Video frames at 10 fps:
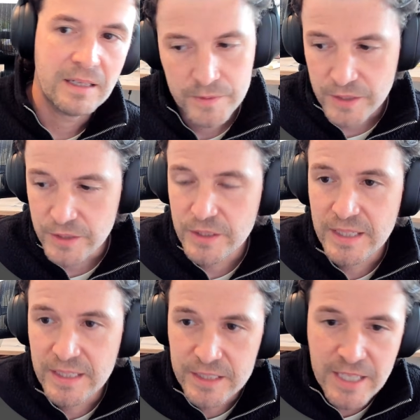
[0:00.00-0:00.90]
So you
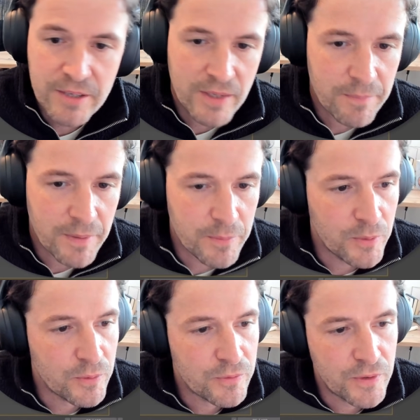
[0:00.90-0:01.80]
can generate
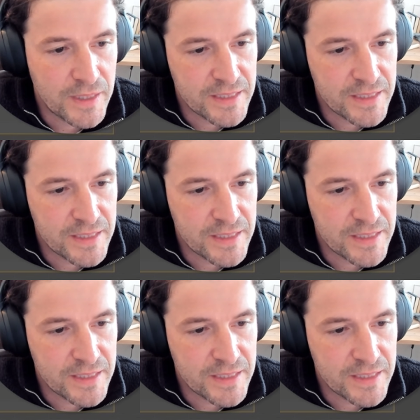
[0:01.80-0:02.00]
people for a